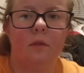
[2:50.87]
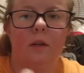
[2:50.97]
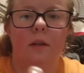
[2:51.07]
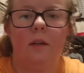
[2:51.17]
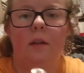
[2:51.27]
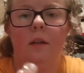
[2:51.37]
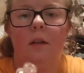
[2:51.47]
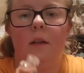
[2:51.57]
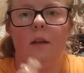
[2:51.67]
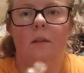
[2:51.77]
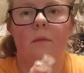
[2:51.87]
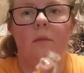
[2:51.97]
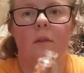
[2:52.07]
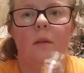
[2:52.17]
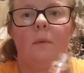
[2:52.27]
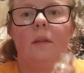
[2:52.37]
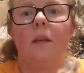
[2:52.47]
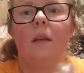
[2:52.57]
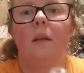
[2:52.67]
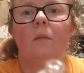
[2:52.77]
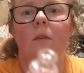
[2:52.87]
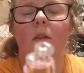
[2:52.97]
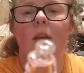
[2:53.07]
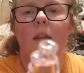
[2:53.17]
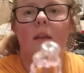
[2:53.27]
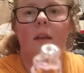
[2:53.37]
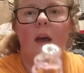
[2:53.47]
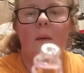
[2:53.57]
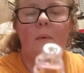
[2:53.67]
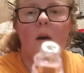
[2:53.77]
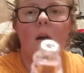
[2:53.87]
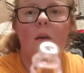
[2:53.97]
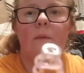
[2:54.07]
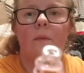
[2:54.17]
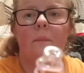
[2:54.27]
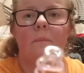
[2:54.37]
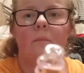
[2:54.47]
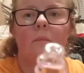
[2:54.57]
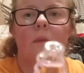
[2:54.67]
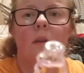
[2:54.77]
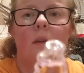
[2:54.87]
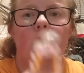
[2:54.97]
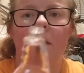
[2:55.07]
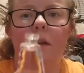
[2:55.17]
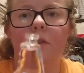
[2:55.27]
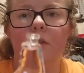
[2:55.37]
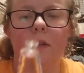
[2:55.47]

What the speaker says: Sorry. It smells really good. But see, when you take the cap off, it's